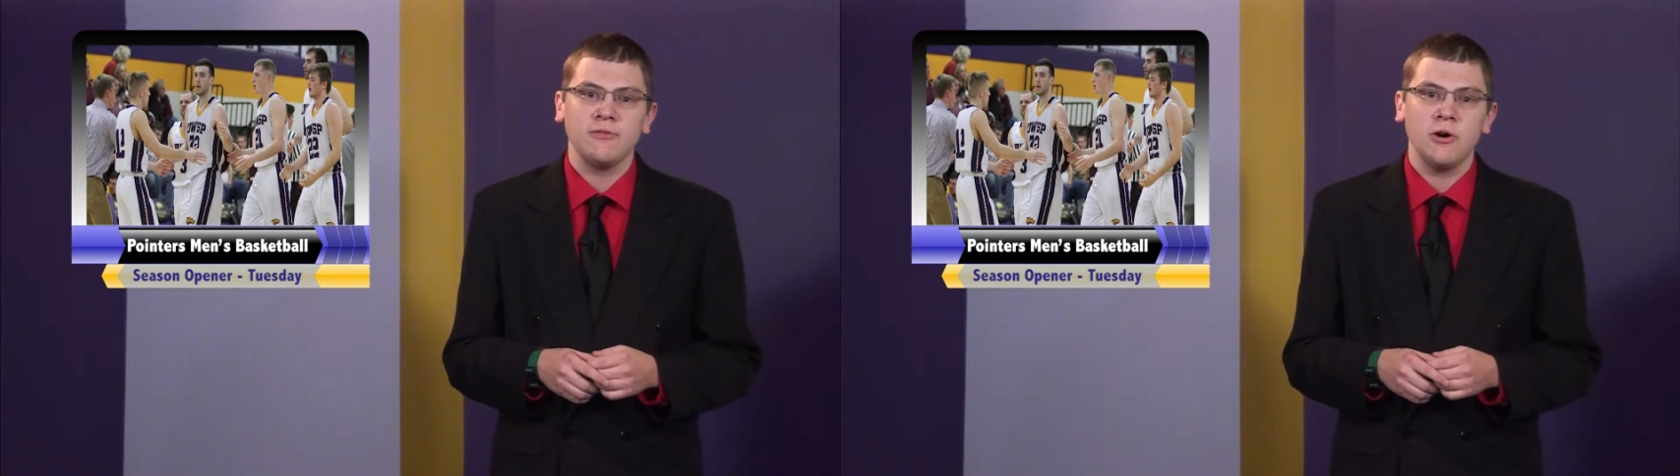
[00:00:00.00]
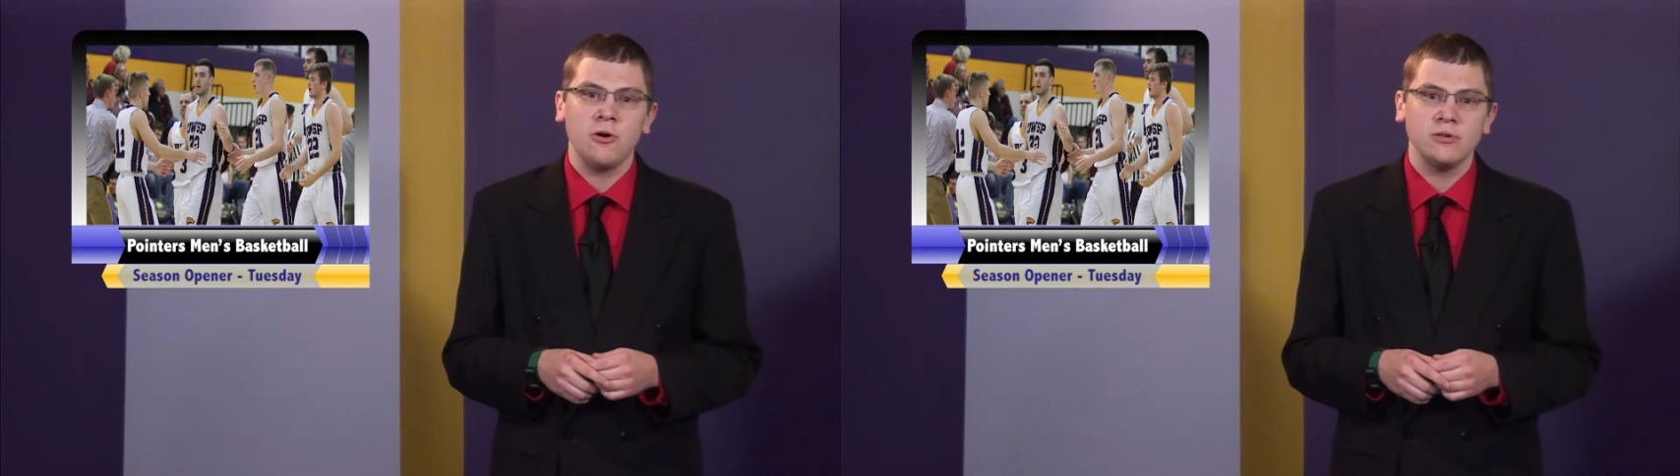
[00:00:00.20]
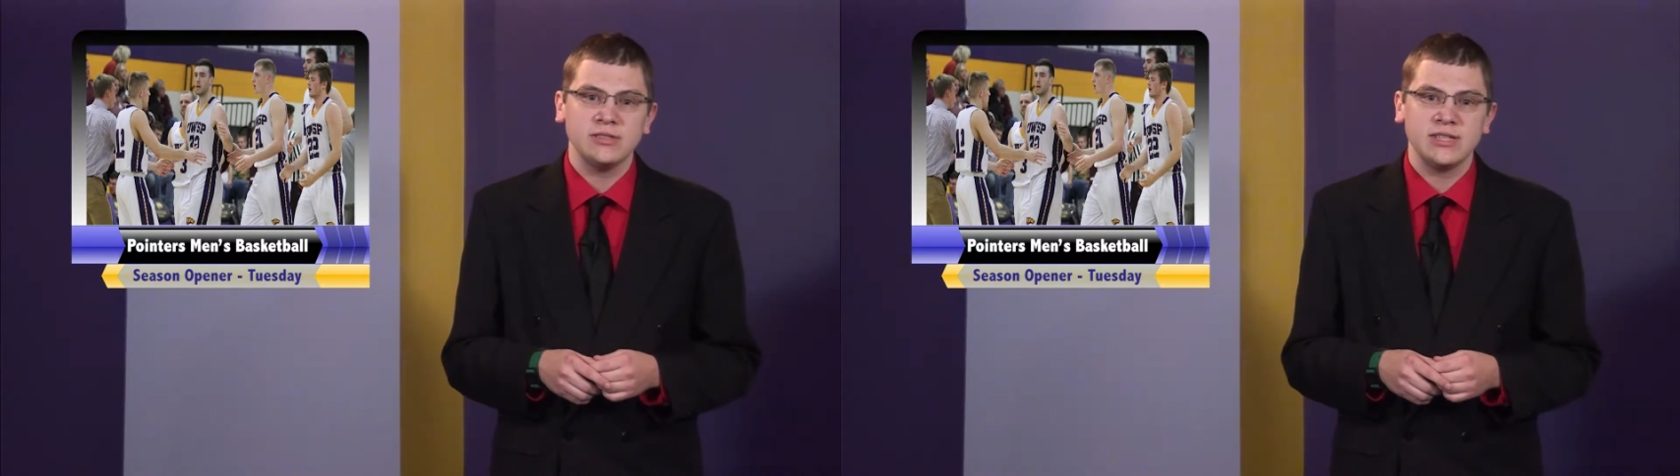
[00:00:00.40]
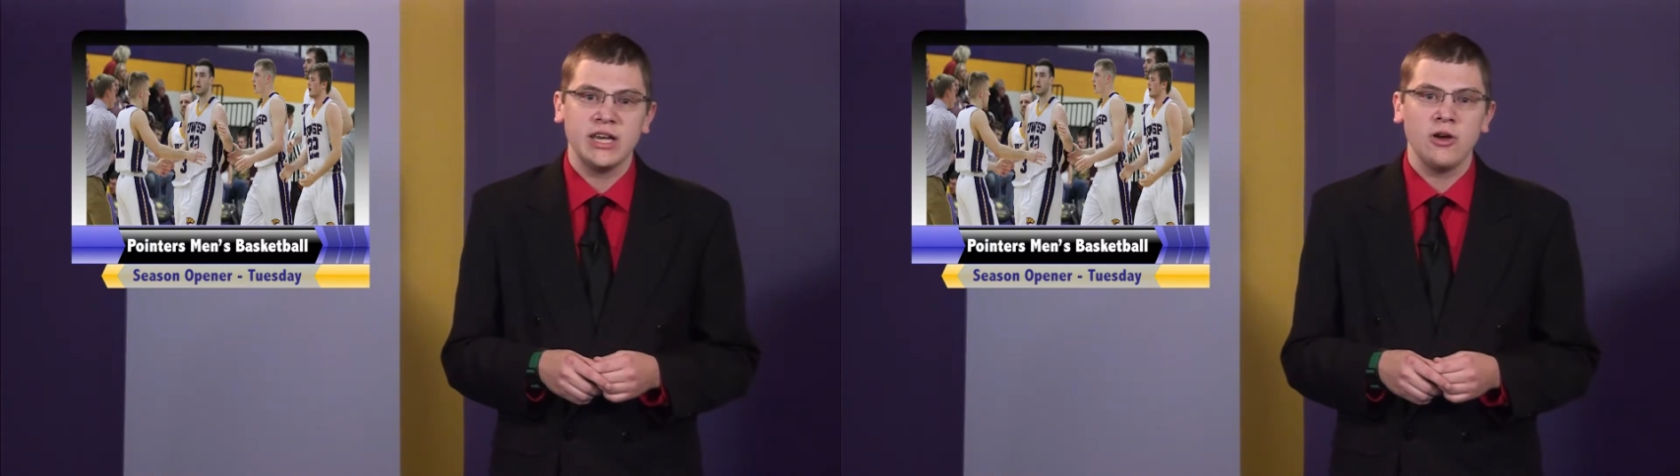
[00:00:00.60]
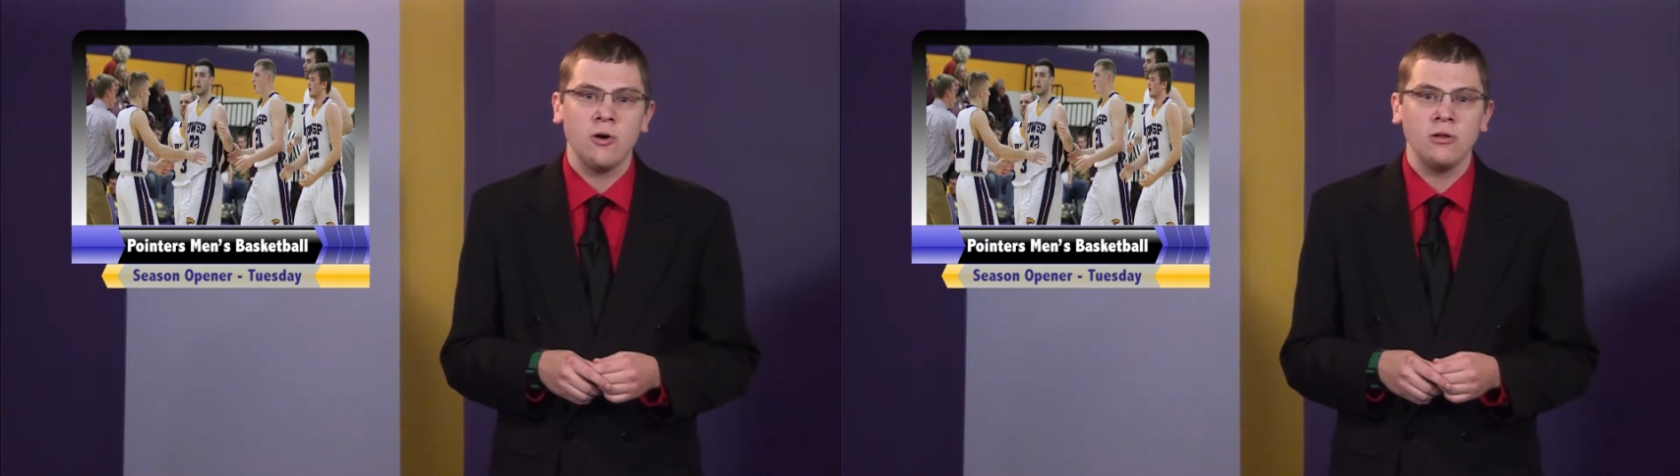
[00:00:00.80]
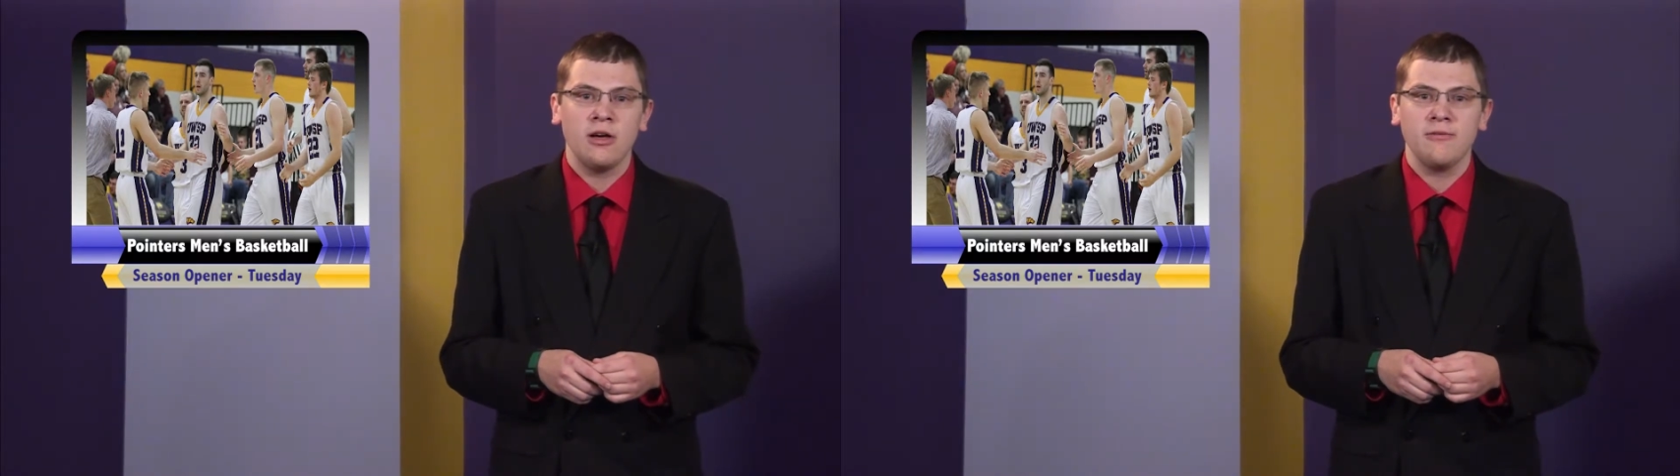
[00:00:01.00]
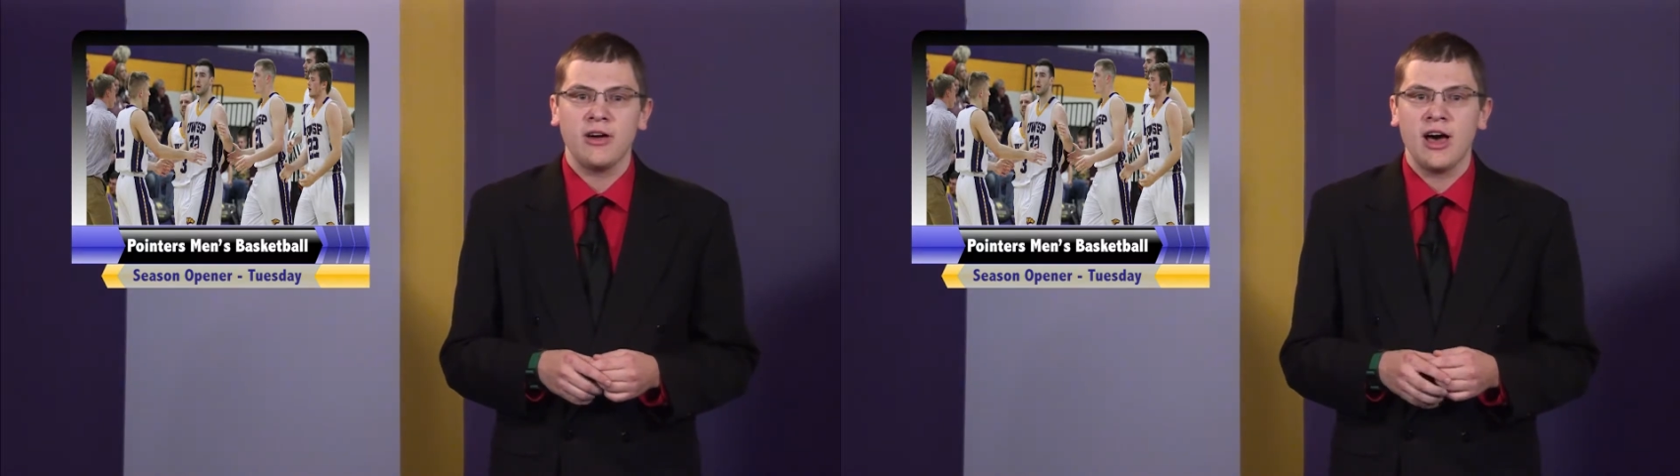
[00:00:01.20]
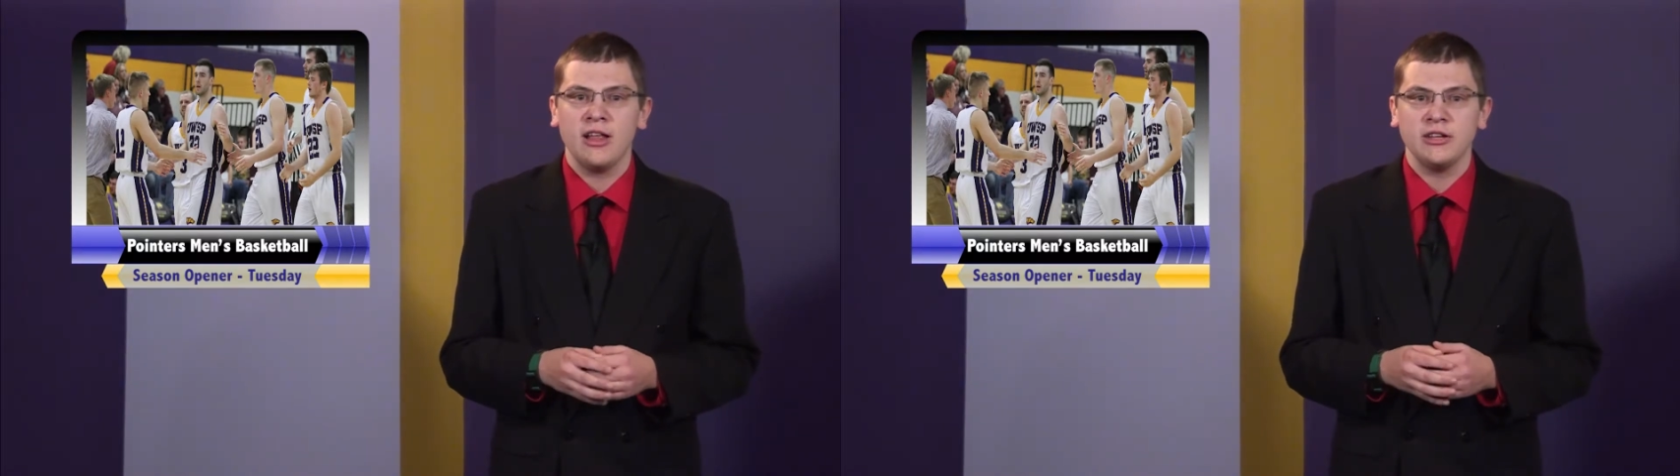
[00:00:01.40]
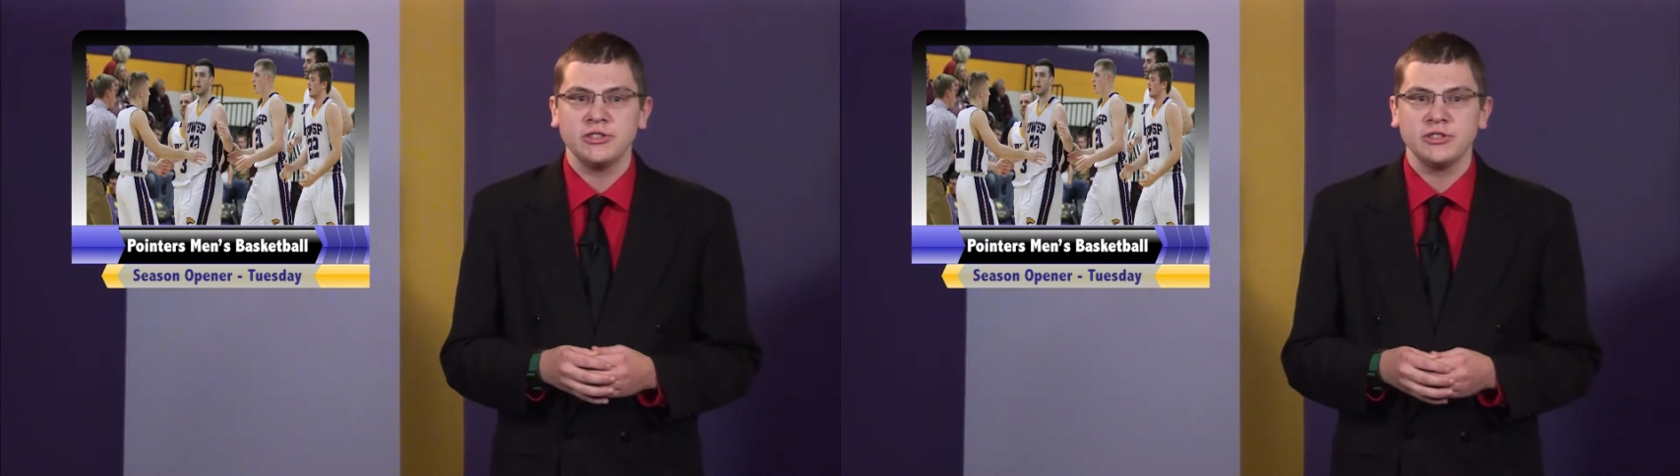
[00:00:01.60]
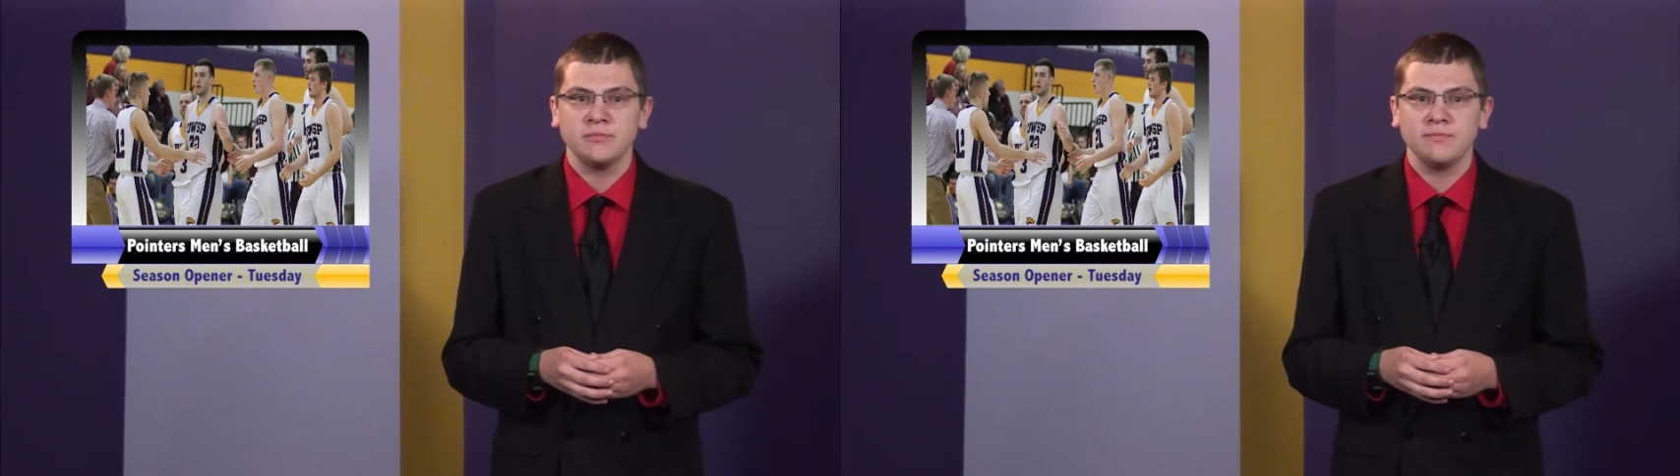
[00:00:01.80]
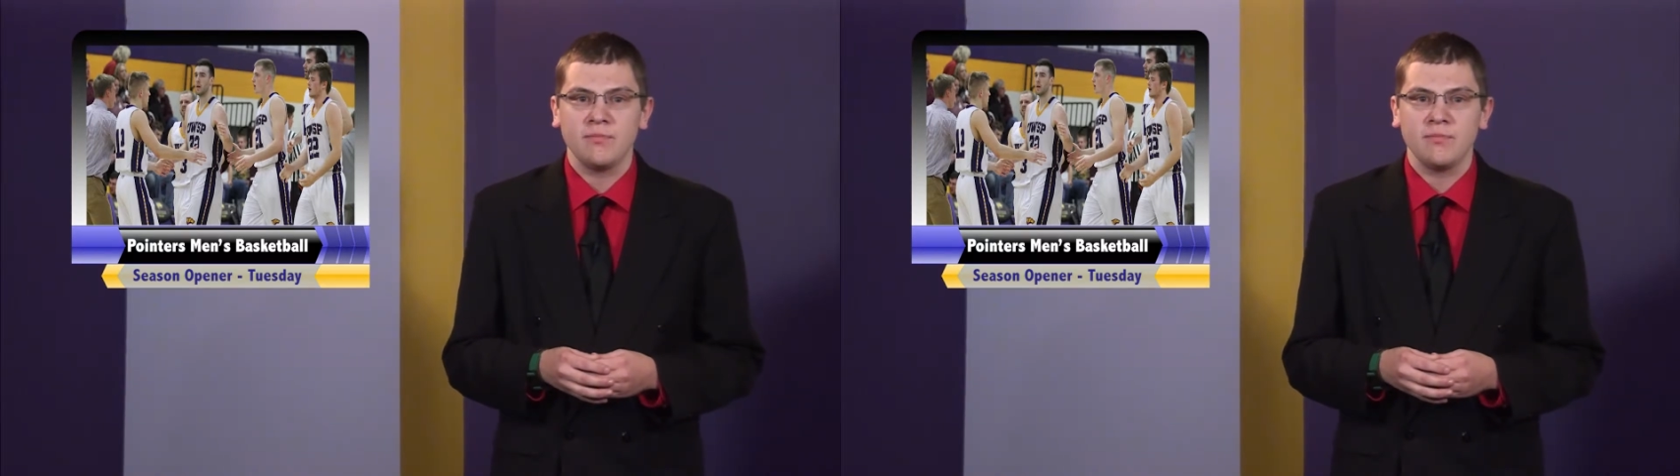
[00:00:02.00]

foe St. Olaf College.